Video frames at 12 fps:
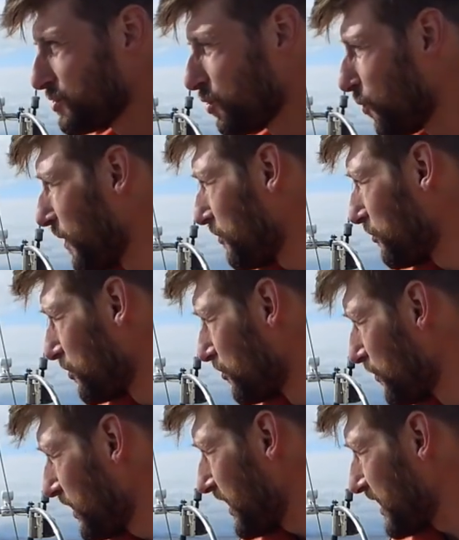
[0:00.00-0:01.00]
So we're
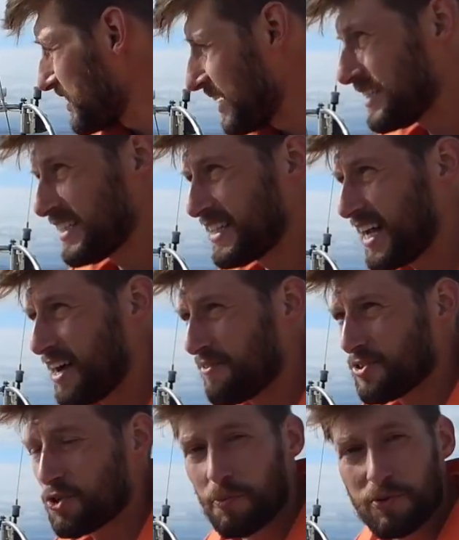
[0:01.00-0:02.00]
really excited to
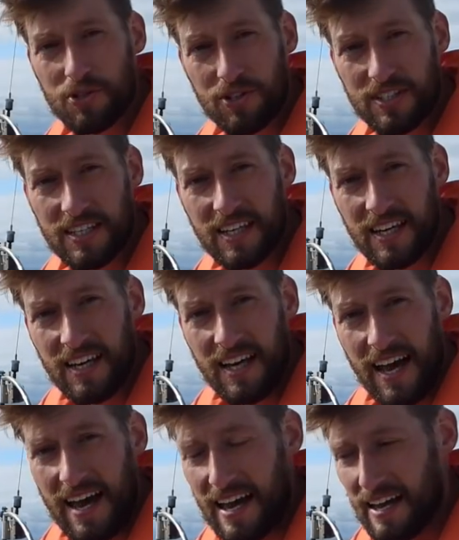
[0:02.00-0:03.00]
have this opportunity
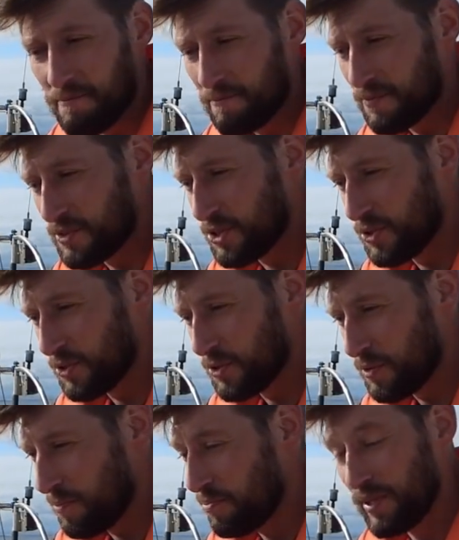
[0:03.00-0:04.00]

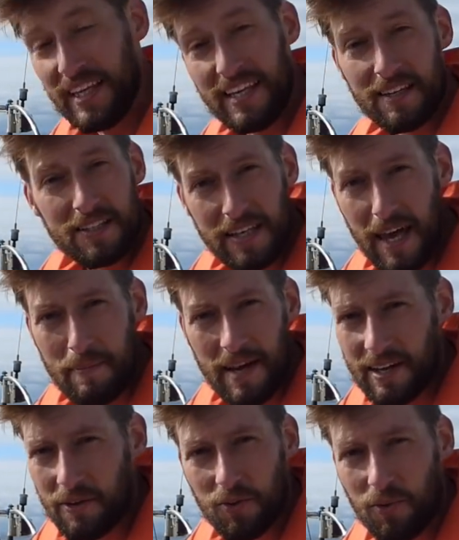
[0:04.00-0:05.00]
to play, to get
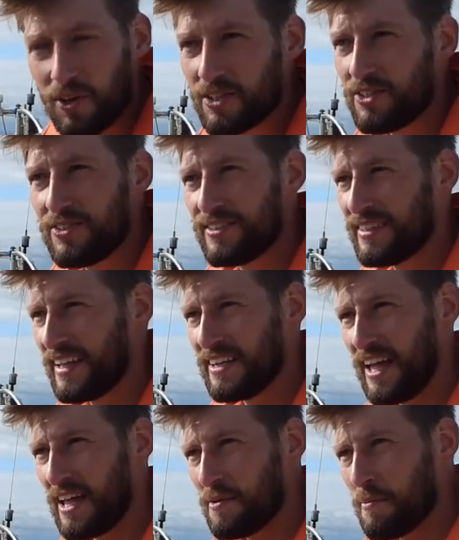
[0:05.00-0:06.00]
back out in the water
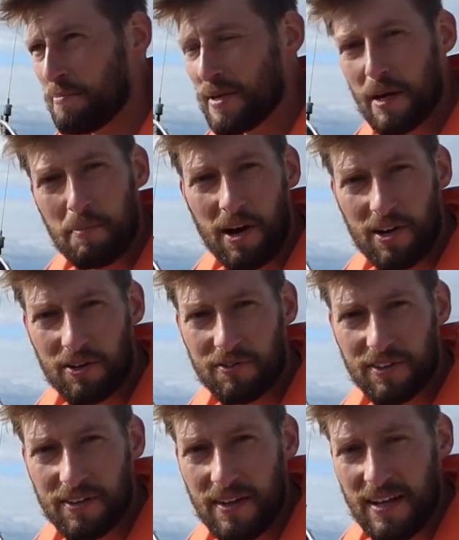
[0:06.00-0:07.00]
and be a part
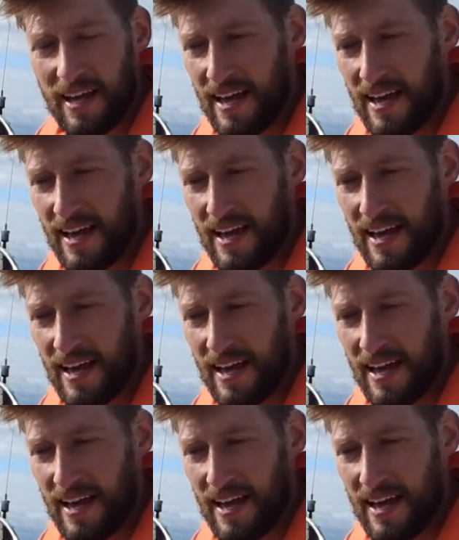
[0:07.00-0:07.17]
of it